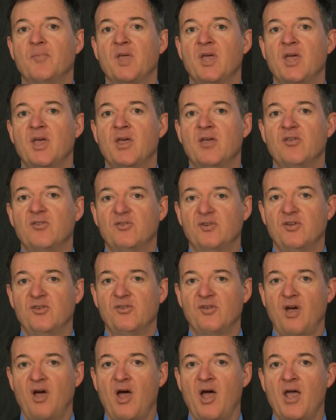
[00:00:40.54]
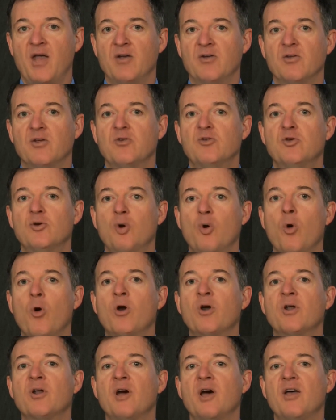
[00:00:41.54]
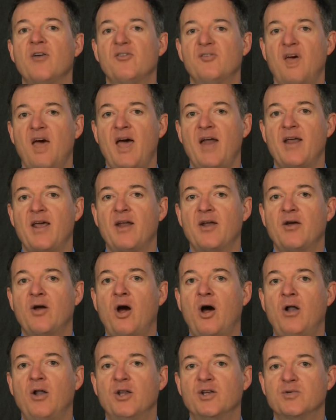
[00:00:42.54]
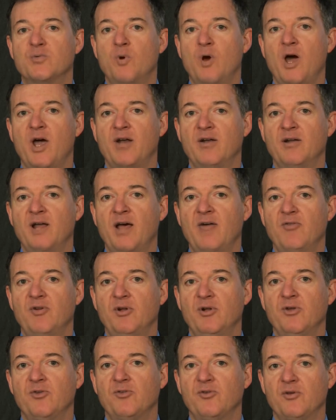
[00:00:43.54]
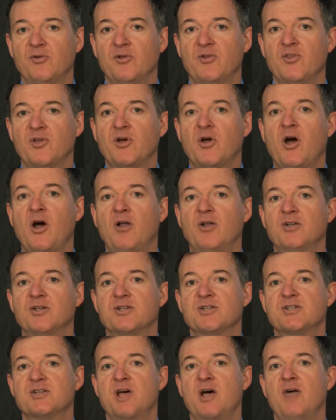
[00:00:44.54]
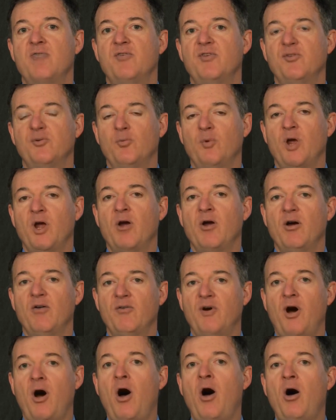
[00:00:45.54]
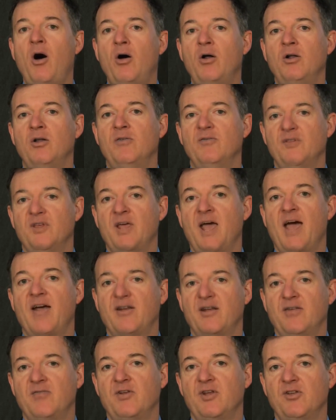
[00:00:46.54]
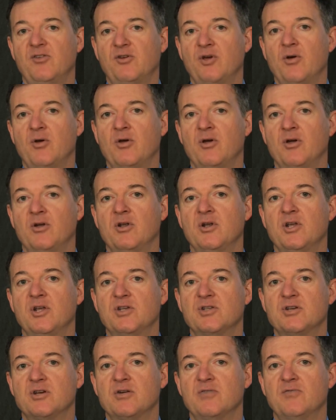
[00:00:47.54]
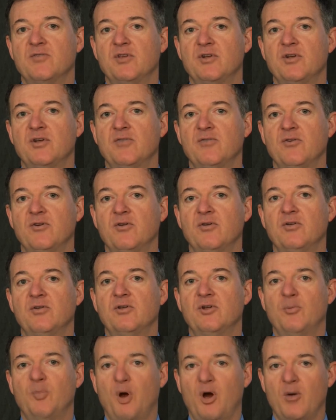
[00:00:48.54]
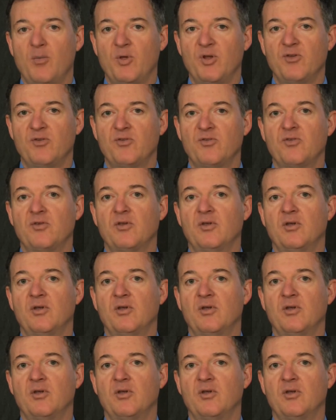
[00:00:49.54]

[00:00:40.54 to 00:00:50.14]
is designed to organize that at a college-wide level so that the college itself is aware of all of the activities going on in each of the different departments.